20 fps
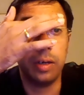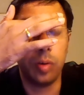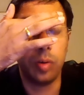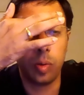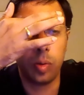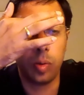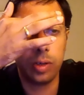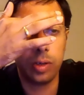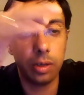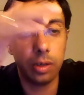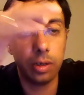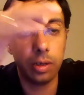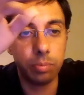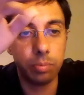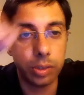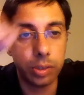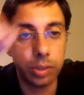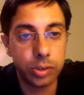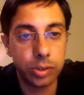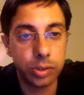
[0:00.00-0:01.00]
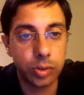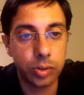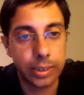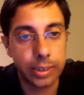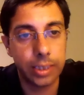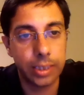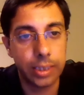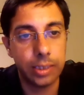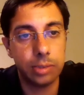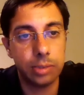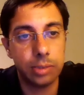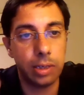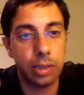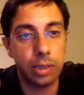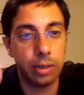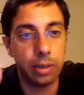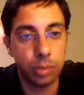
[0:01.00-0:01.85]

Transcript: numbers or hexadecimal numbers,